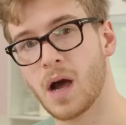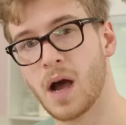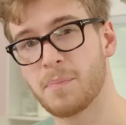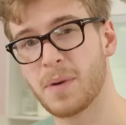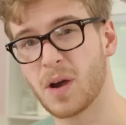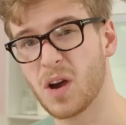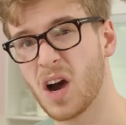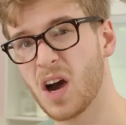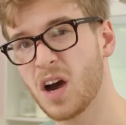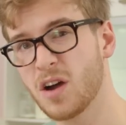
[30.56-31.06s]

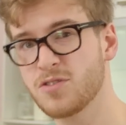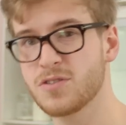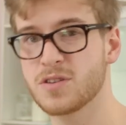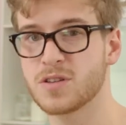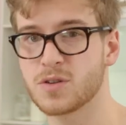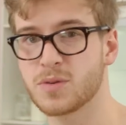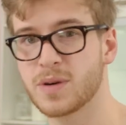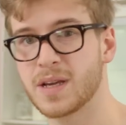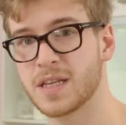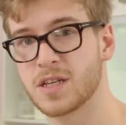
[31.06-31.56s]
about
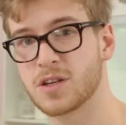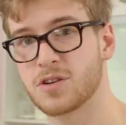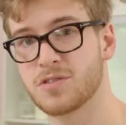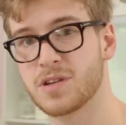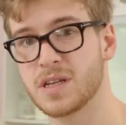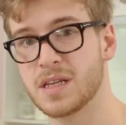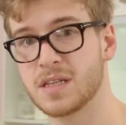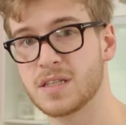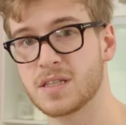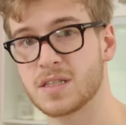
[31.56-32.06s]
120
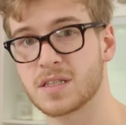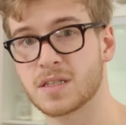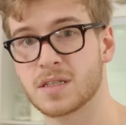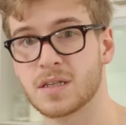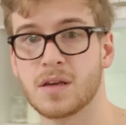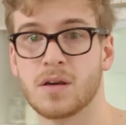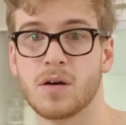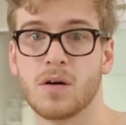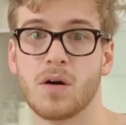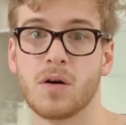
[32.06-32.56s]
degrees
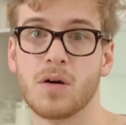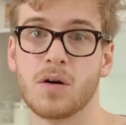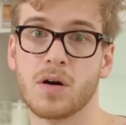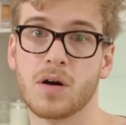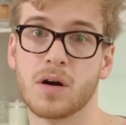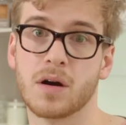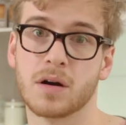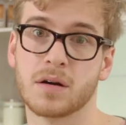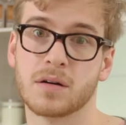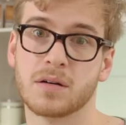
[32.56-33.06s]

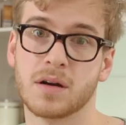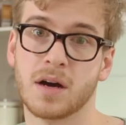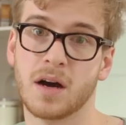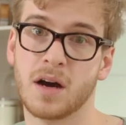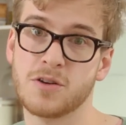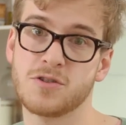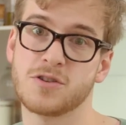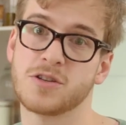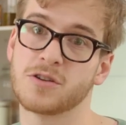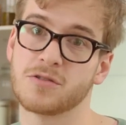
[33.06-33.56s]
or 100